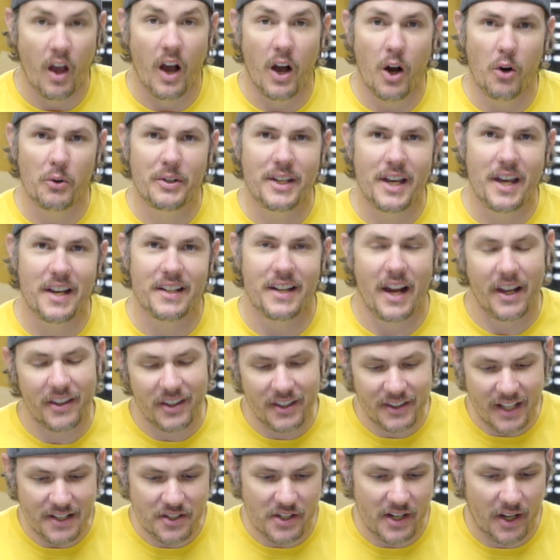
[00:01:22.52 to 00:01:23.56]
Okay, now
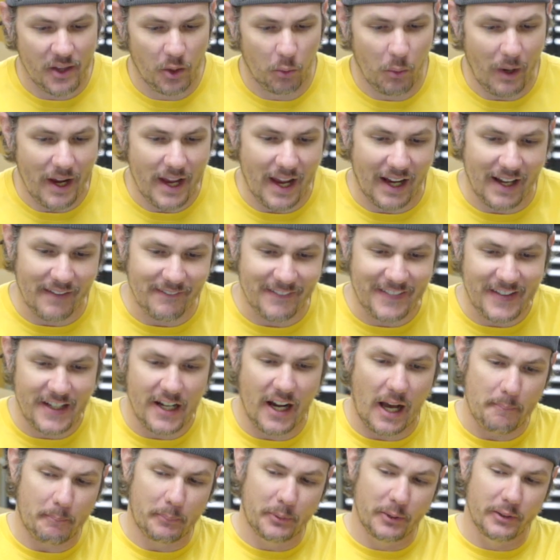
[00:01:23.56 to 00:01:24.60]
that that's out of the way, I've
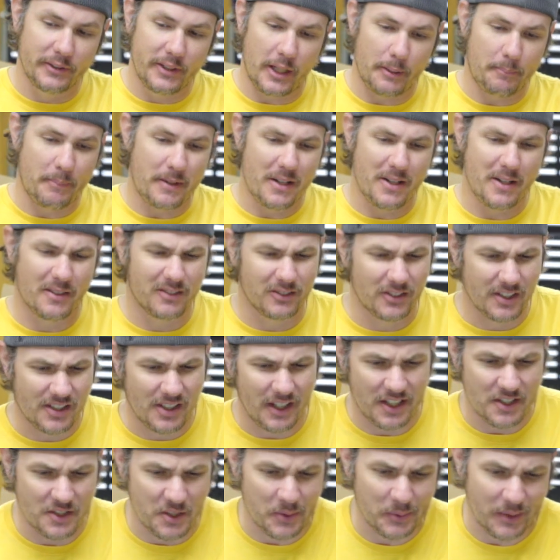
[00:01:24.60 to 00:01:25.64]
got pulled up here, it looks
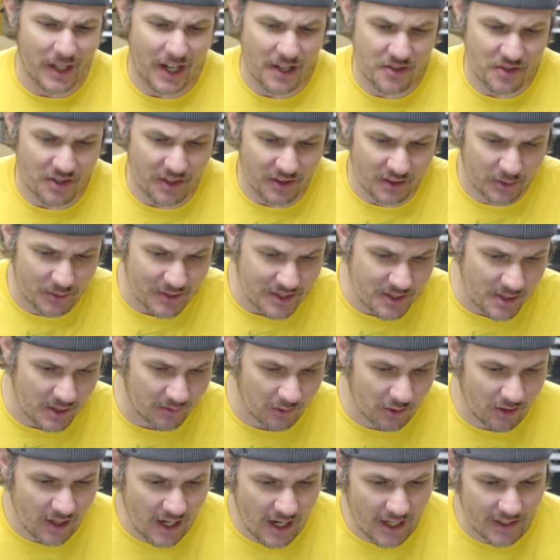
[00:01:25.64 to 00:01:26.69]
like a 2003
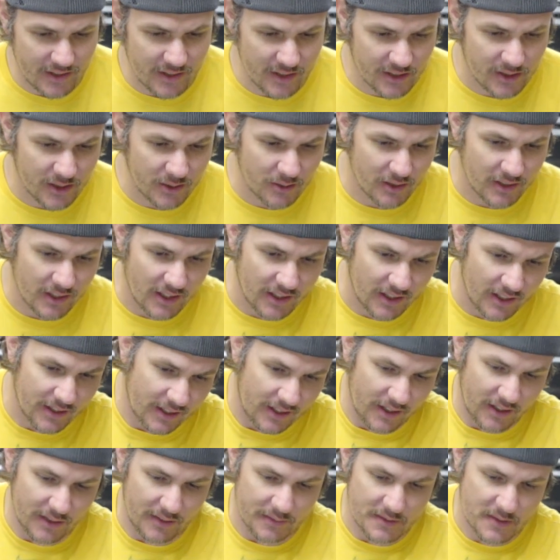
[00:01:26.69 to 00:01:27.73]
Silverado.
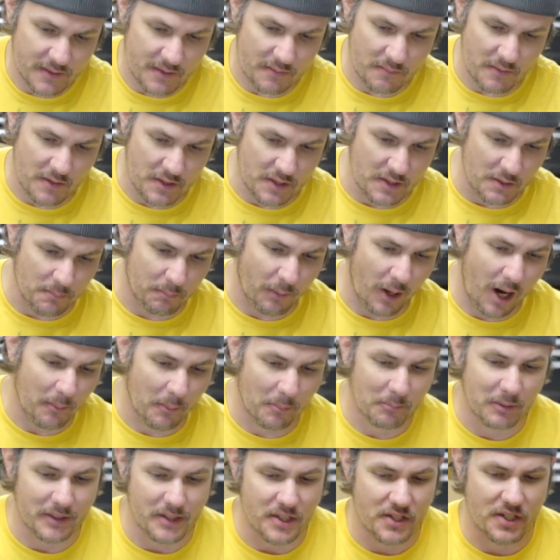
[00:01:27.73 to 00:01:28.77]
Uh, this is
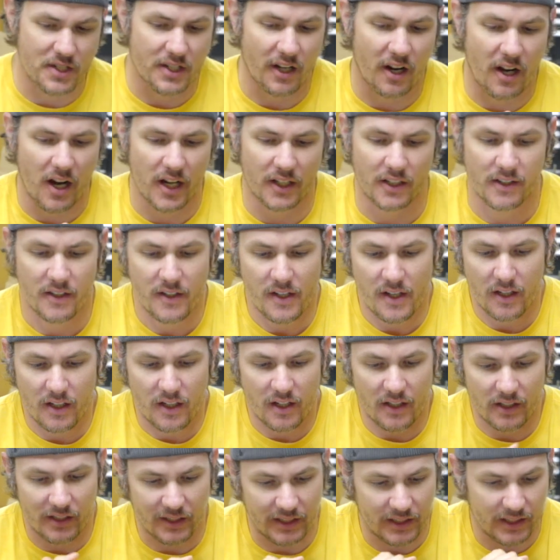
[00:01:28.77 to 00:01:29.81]
probably stock,
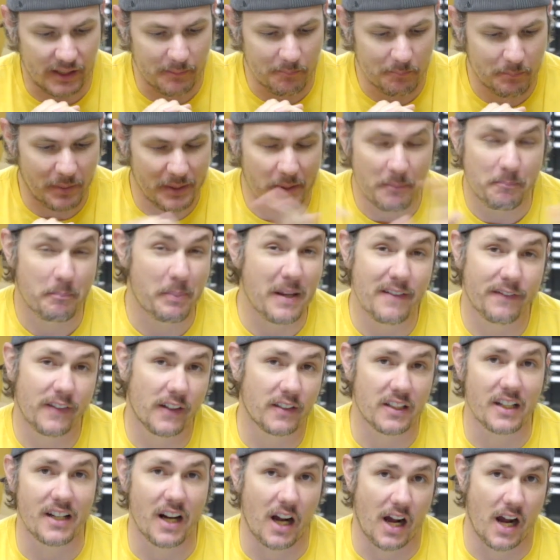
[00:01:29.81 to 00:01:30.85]
uh, but a
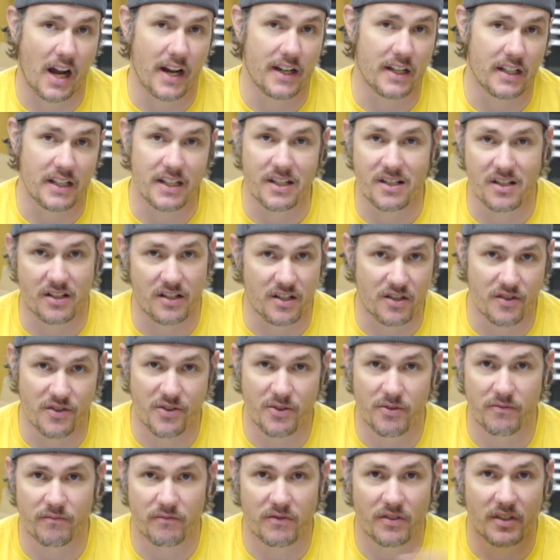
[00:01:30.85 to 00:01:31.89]
P59
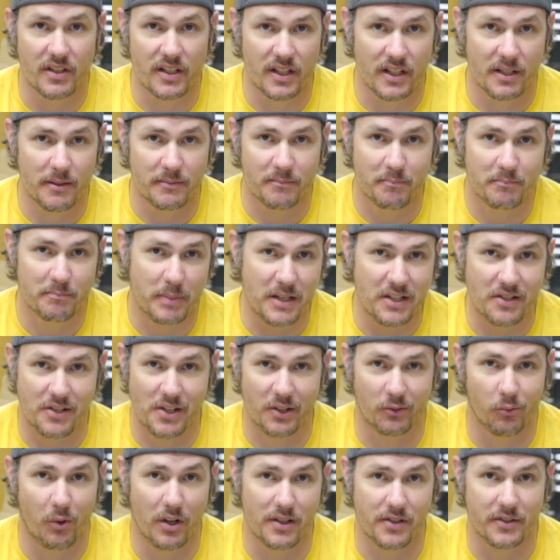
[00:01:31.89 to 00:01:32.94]
ECU, the
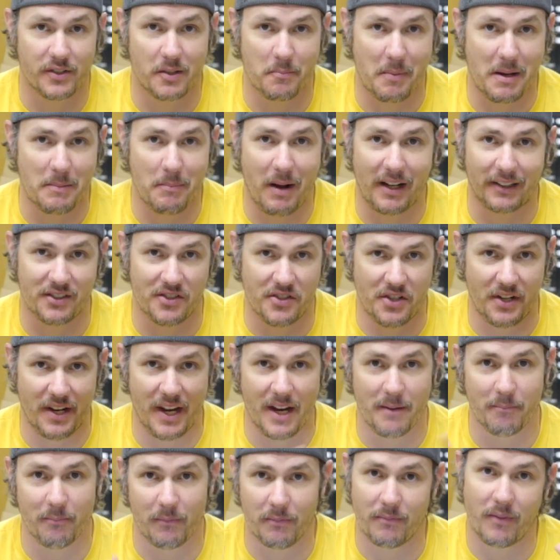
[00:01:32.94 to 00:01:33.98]
P01 is gonna be about the
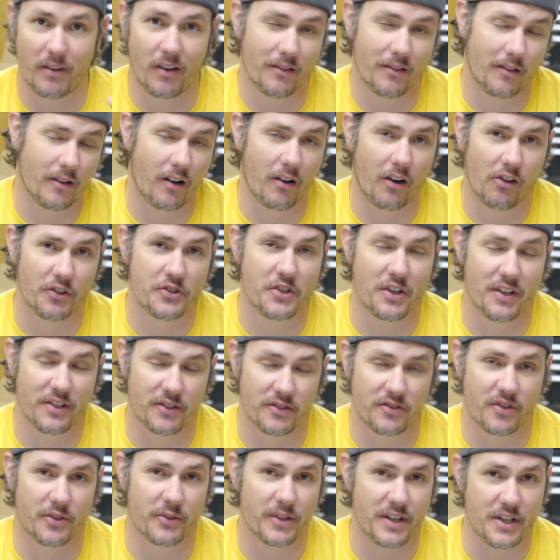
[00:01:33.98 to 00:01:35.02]
same all
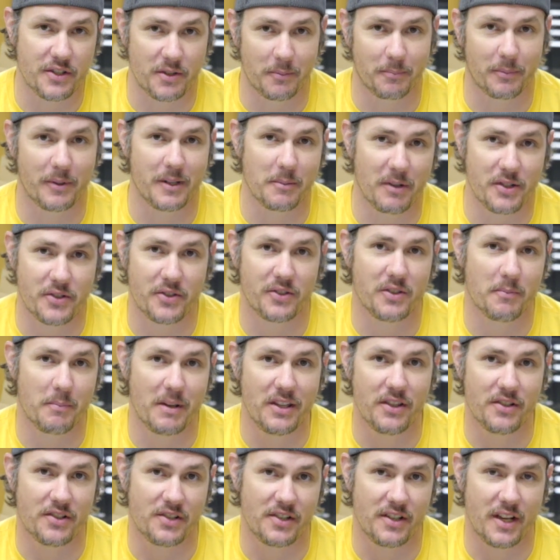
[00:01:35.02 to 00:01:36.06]
Gen 3s are pretty much going to
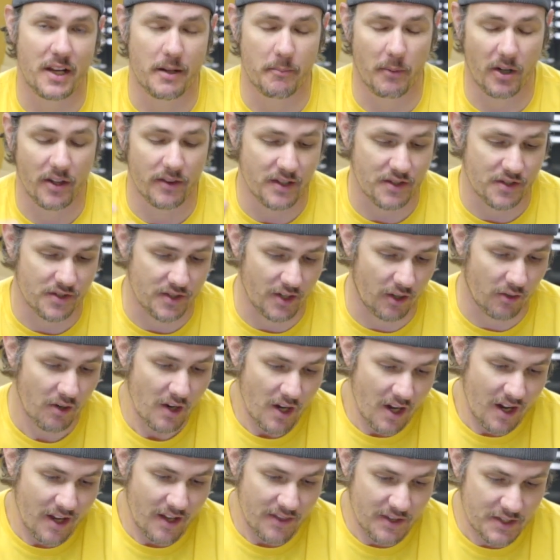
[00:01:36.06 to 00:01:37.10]
be the same on this, so
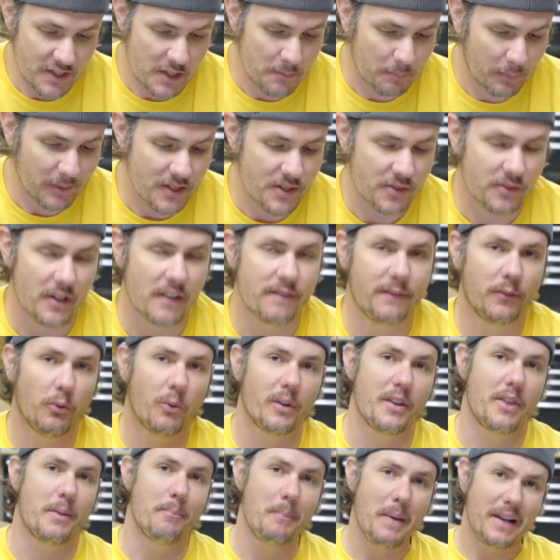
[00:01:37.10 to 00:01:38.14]
this is pretty
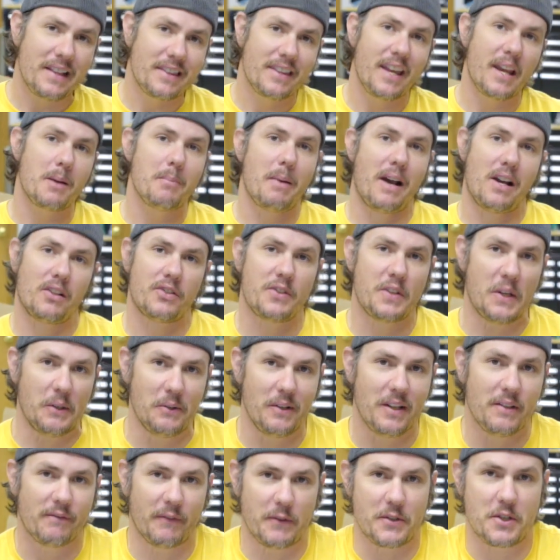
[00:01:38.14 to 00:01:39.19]
straightforward. The big thing about
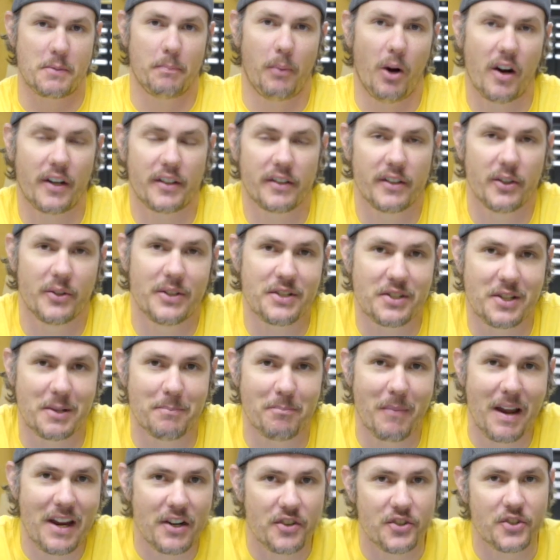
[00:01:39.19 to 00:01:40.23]
tuning for Spark, though, is to
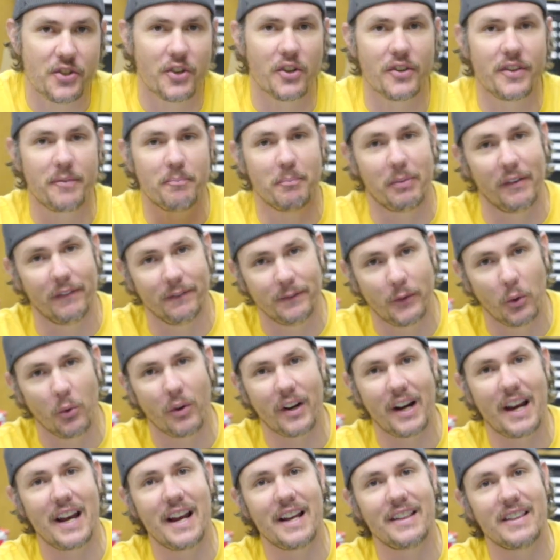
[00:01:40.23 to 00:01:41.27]
make sure
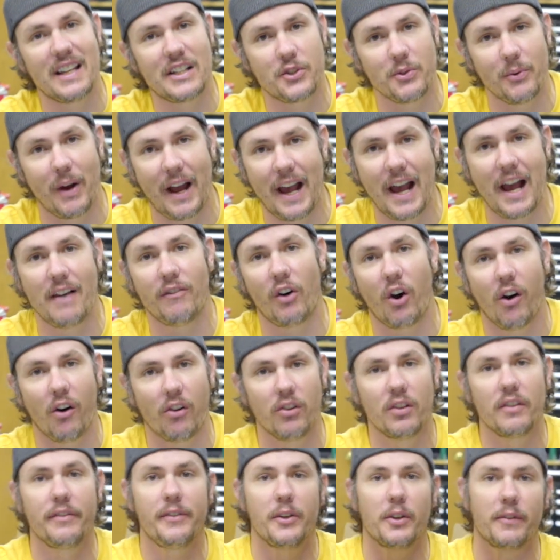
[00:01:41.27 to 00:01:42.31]
beforehand that you have
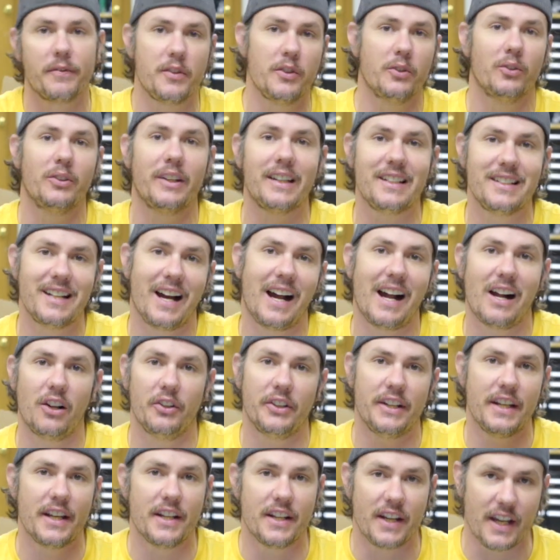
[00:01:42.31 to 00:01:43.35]
all of your fueling
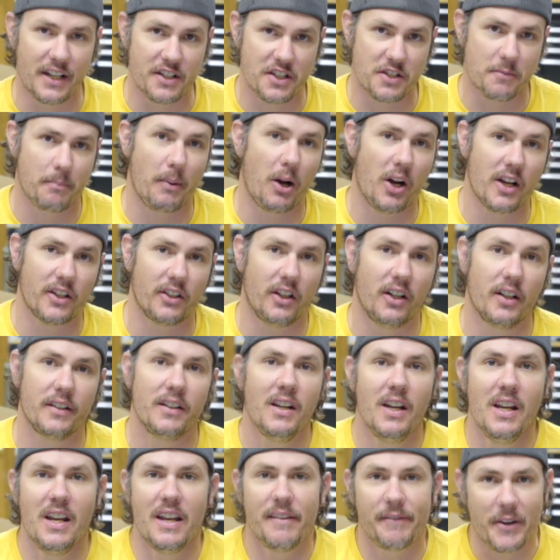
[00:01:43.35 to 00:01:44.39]
dialed in and spot on.
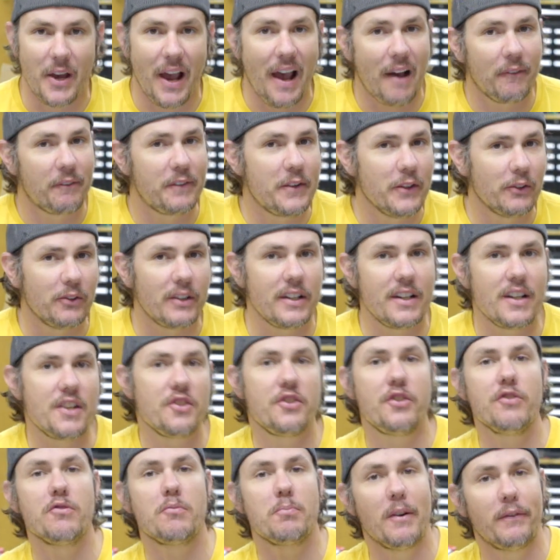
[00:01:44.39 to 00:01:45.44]
If you have fueling
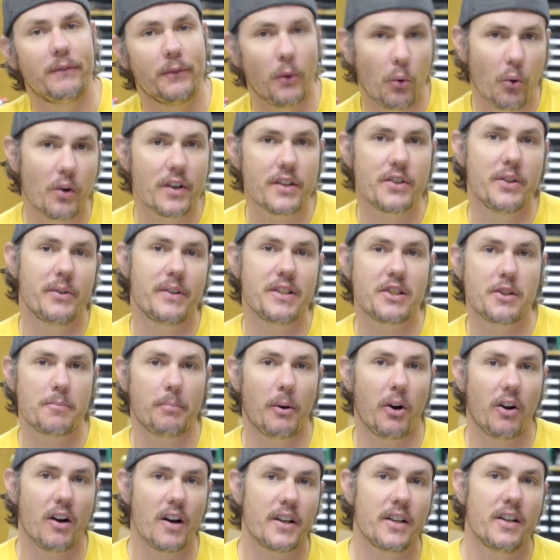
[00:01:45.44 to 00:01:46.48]
issues before doing
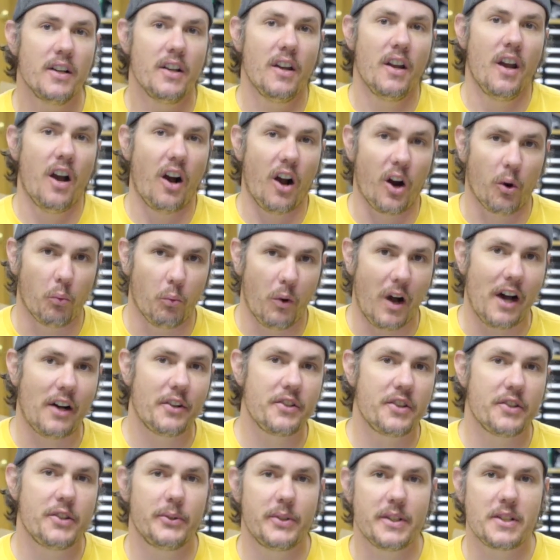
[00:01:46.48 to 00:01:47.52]
Spark, or while
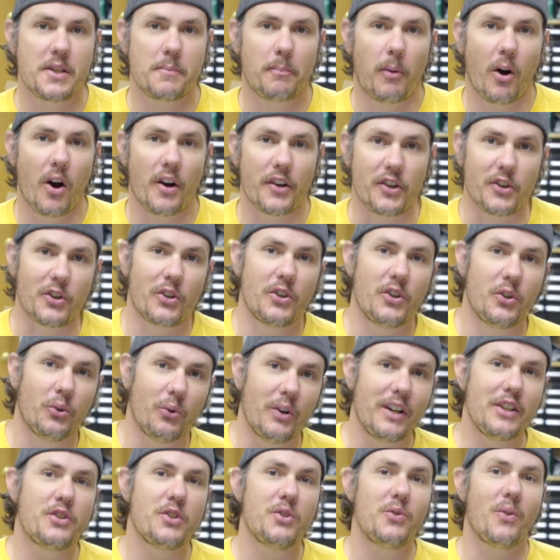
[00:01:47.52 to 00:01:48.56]
you're doing Spark, you're
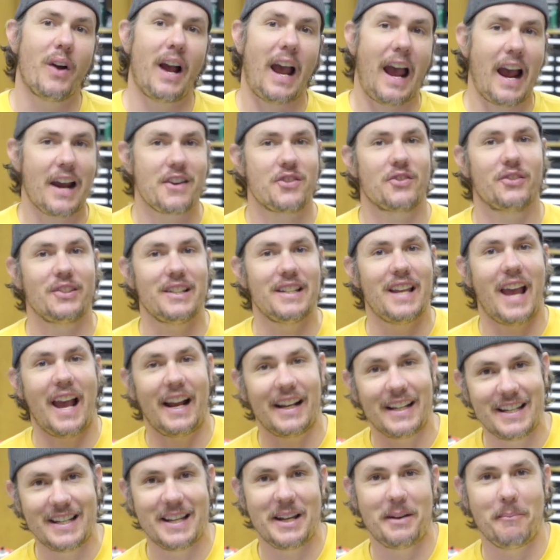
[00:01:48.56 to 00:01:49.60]
going to actually
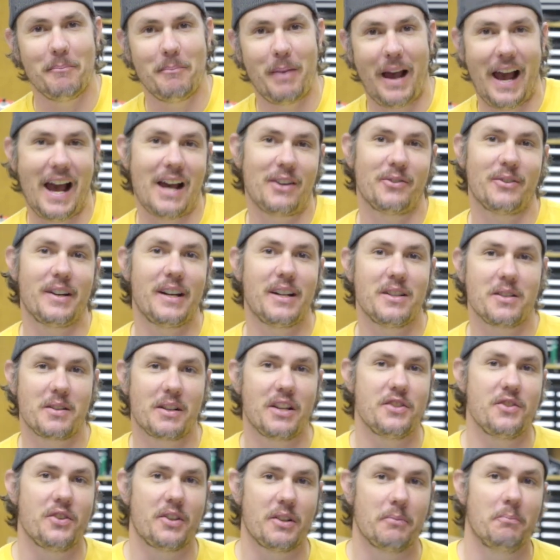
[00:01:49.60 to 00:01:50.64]
get bad readings
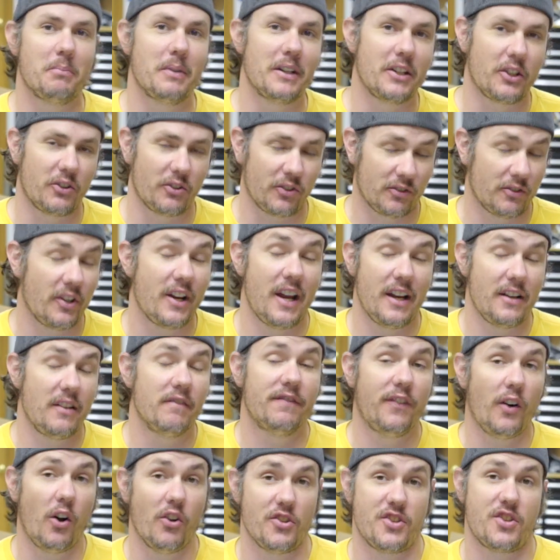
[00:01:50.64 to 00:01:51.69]
because you could be creating
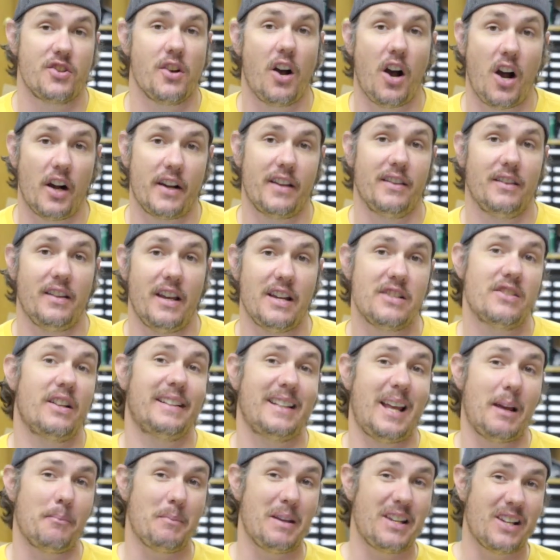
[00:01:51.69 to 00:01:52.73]
false knock and things
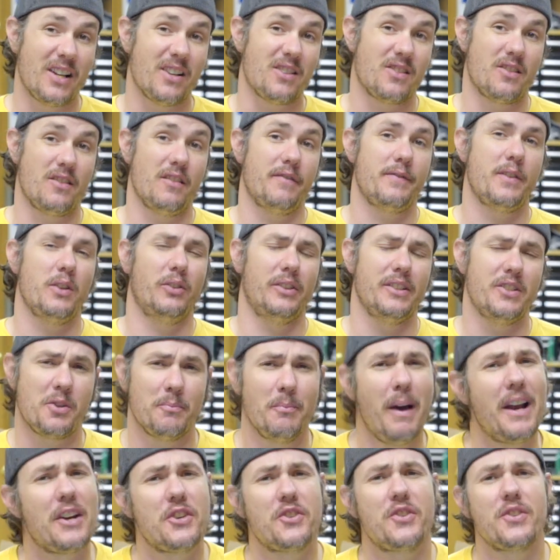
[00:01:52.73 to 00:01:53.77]
like that because of the fueling. So
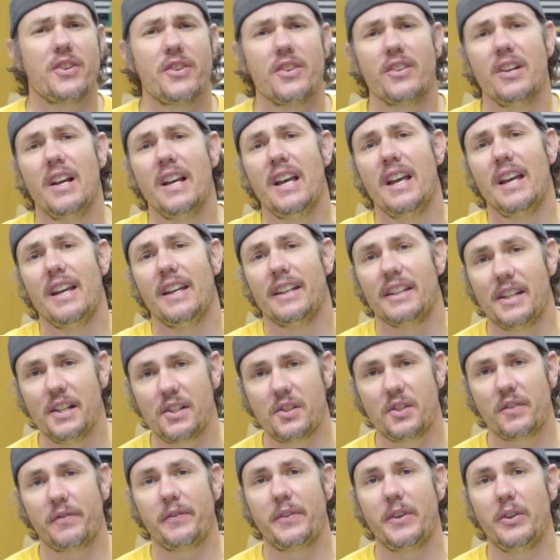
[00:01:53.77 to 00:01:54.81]
make sure,
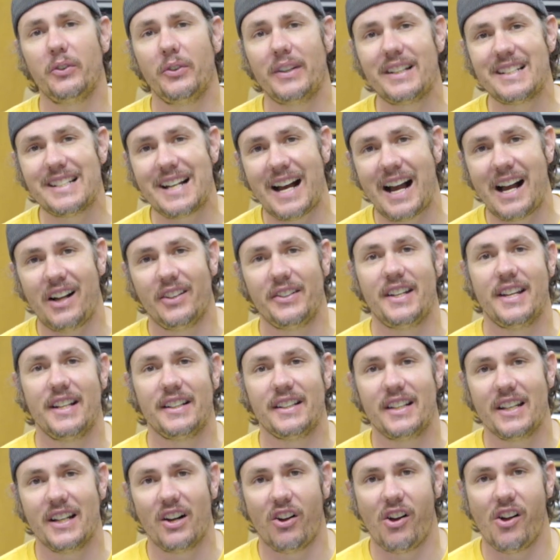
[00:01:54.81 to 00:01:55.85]
get your fueling dialed
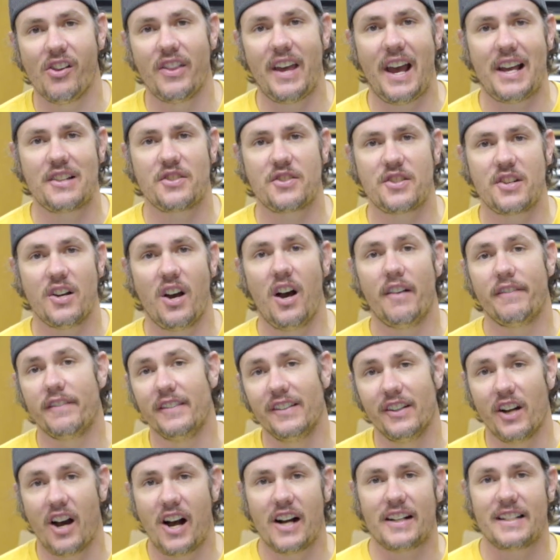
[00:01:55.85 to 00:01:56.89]
in, get all that stuff
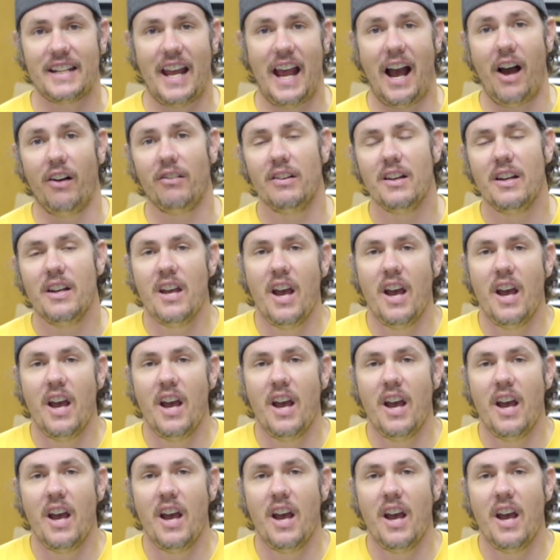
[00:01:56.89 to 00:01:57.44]
knocked out.